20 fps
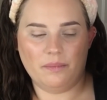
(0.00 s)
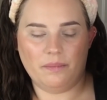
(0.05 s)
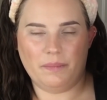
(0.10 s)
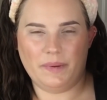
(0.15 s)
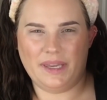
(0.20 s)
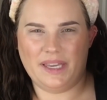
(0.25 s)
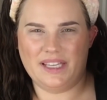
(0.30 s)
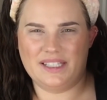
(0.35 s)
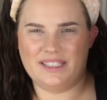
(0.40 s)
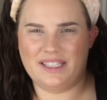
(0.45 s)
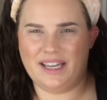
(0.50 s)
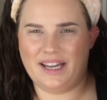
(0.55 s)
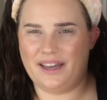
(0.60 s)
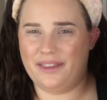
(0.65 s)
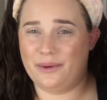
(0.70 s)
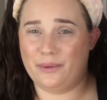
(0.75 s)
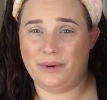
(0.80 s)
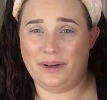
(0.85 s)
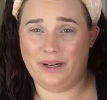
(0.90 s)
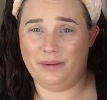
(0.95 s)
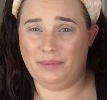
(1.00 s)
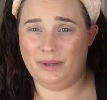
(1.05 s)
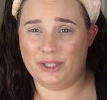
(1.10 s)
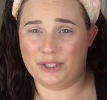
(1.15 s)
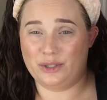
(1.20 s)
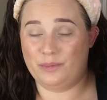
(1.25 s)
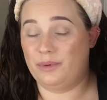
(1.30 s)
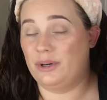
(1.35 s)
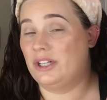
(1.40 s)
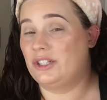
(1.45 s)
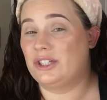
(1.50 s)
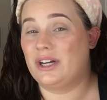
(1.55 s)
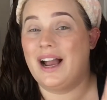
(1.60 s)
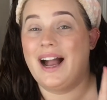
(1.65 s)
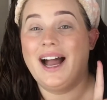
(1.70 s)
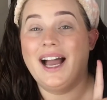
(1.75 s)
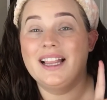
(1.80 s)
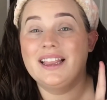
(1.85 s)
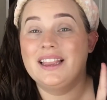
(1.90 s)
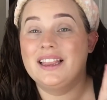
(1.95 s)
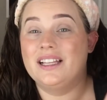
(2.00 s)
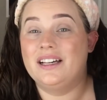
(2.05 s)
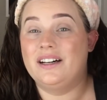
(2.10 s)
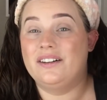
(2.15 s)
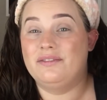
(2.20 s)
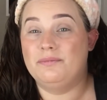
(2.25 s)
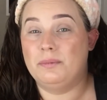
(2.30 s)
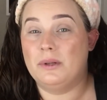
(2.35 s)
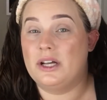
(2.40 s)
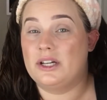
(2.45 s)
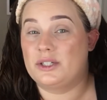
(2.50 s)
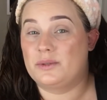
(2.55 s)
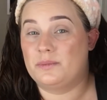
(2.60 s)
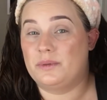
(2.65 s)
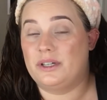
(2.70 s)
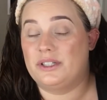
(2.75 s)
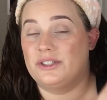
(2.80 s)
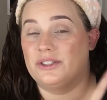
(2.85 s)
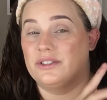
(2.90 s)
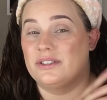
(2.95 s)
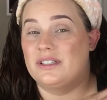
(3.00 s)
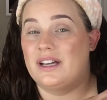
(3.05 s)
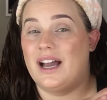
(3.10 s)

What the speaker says: because they either wanted blush or bronzer. I love blush bronzer.